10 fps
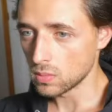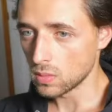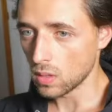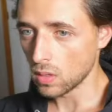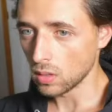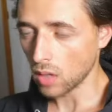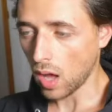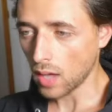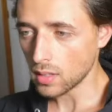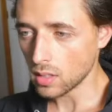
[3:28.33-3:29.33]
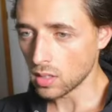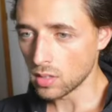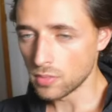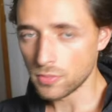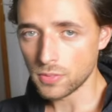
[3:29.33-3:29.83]
a lot
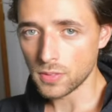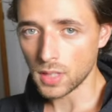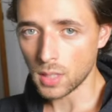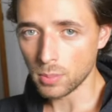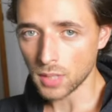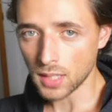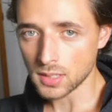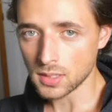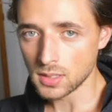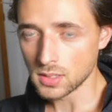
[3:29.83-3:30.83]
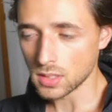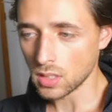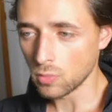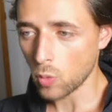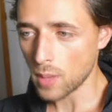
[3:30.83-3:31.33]
of the complexities
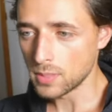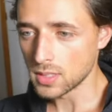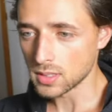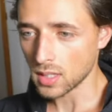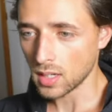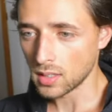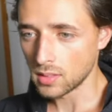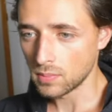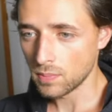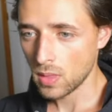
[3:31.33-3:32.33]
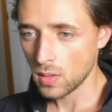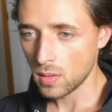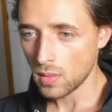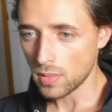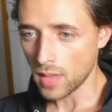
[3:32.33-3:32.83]
of web design
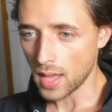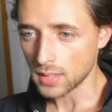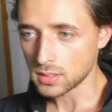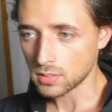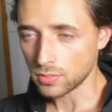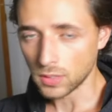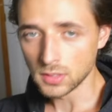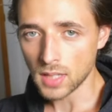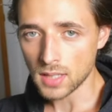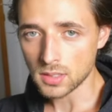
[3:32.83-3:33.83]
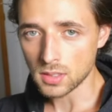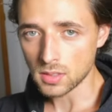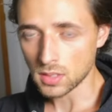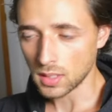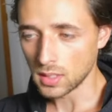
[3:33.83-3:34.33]
that
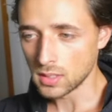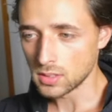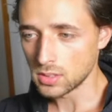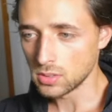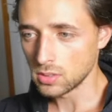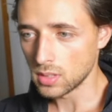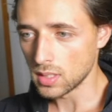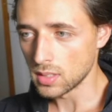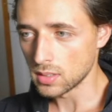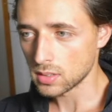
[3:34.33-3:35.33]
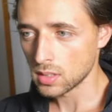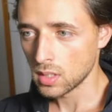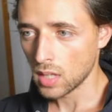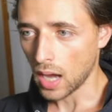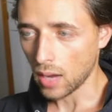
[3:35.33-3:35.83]
freelancers get into is
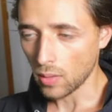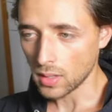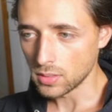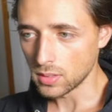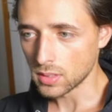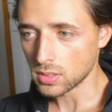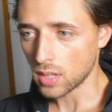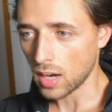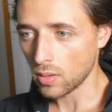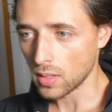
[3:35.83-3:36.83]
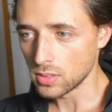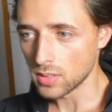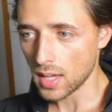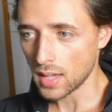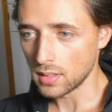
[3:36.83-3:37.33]
how do I do this or how do I do
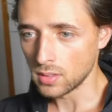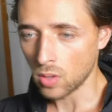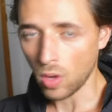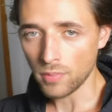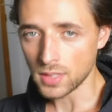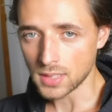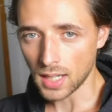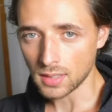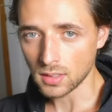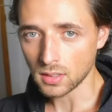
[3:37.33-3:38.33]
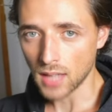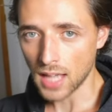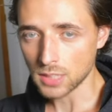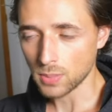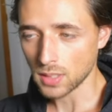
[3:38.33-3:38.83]
that? All the technical aspects